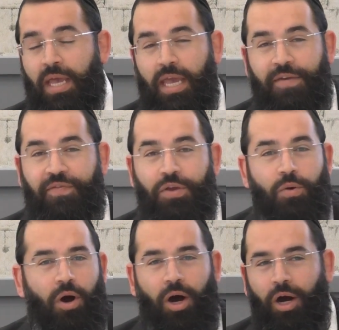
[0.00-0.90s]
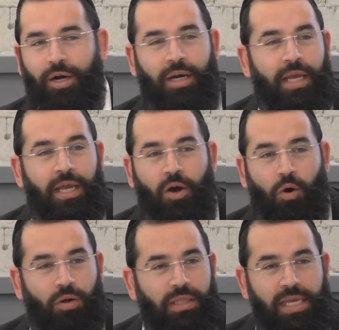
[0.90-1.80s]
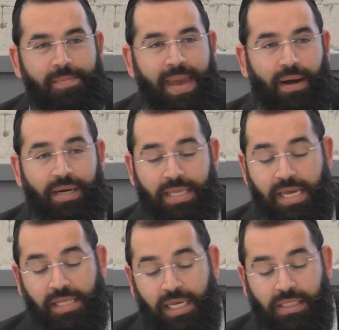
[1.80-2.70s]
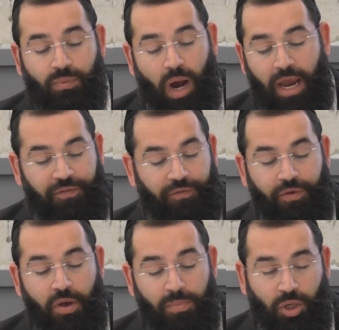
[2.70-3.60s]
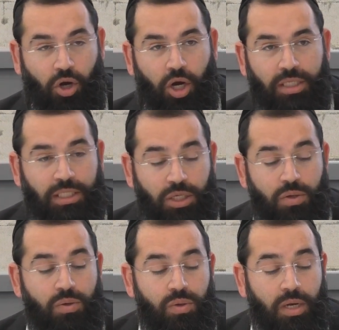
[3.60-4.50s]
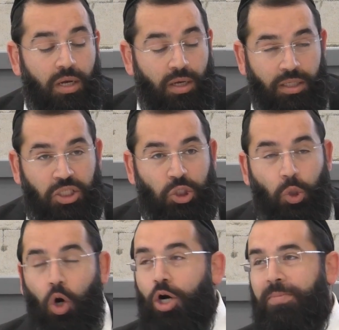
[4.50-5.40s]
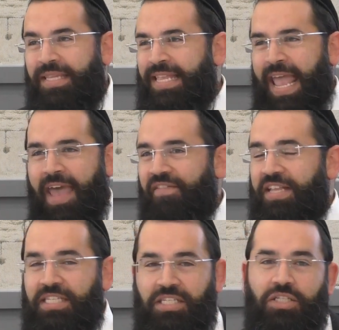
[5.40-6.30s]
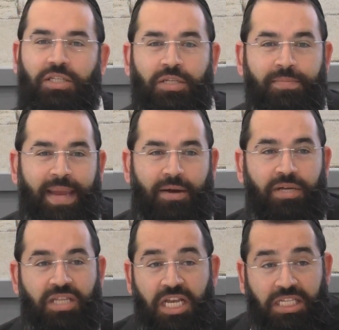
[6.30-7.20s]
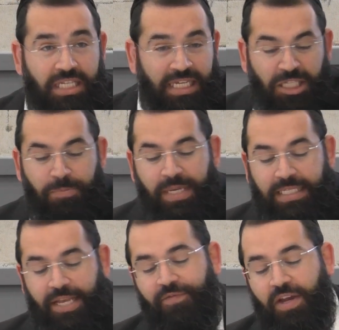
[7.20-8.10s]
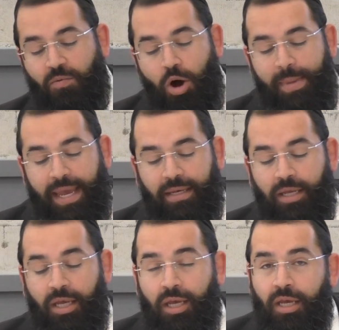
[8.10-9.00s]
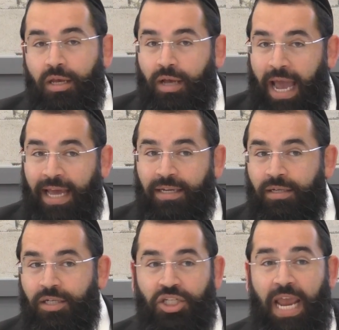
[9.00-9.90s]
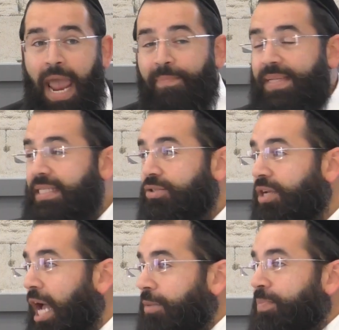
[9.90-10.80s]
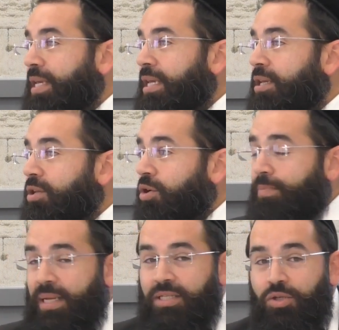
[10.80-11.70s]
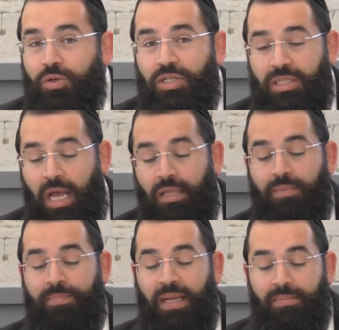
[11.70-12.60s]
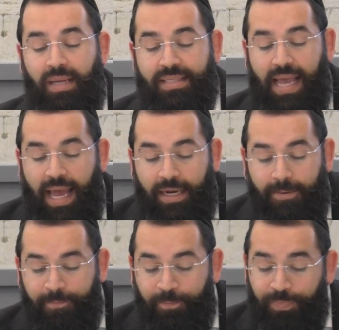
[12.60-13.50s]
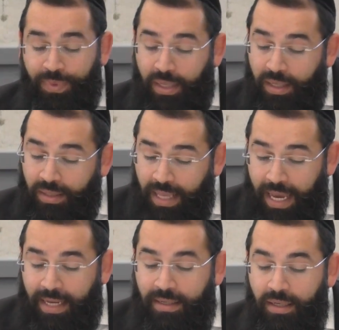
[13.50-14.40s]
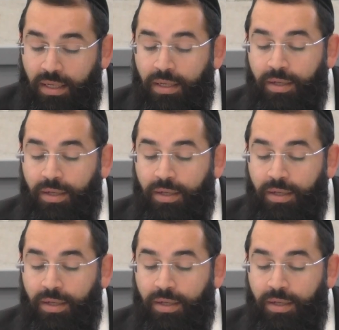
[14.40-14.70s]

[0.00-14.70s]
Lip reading: if you are only marrying this wife because you stormed the heavens to marry this specific woman, and she happens to not be your bat zug, she's not bat mazal, then